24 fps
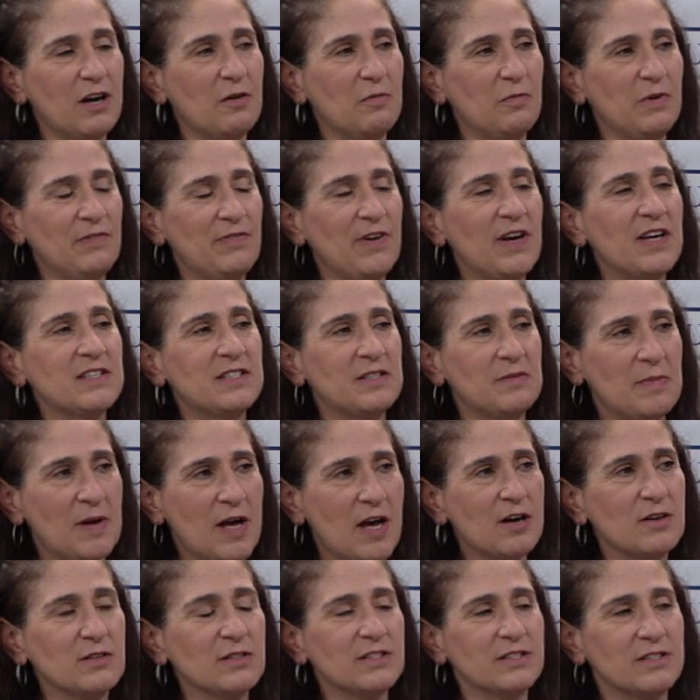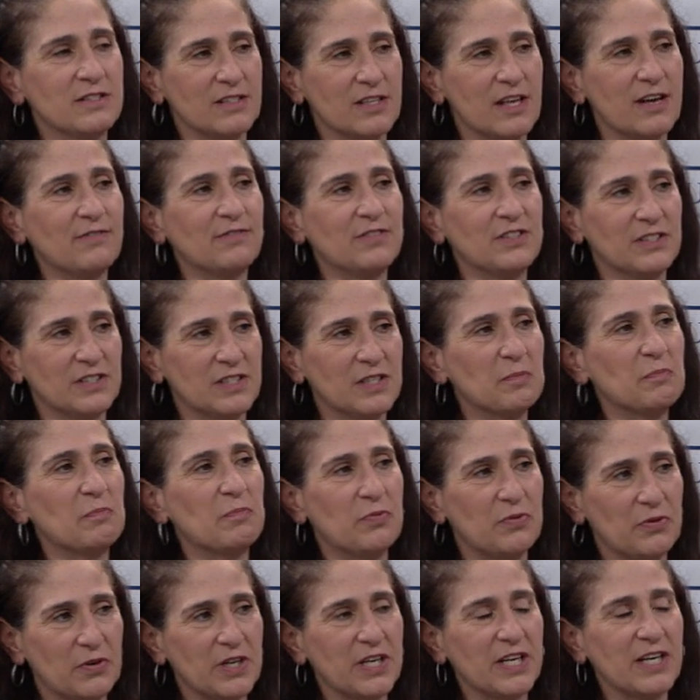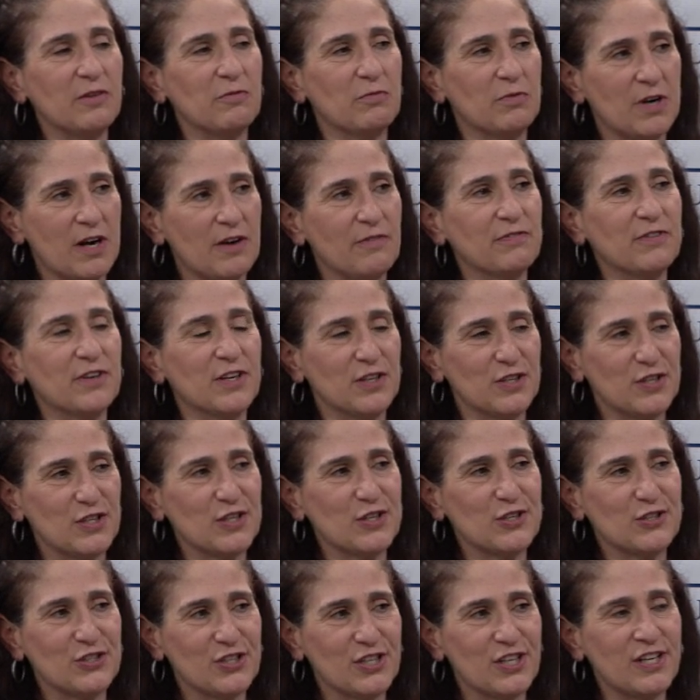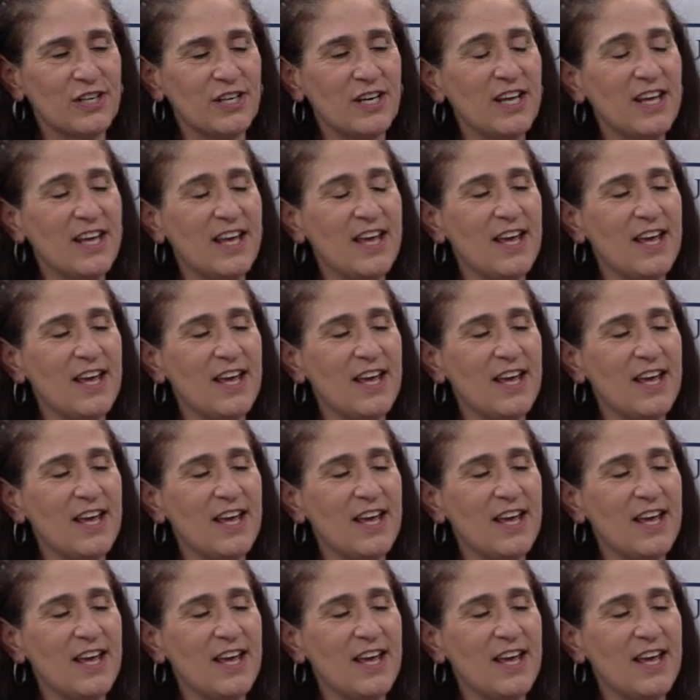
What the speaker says: We've had some houses left in some pretty rough condition,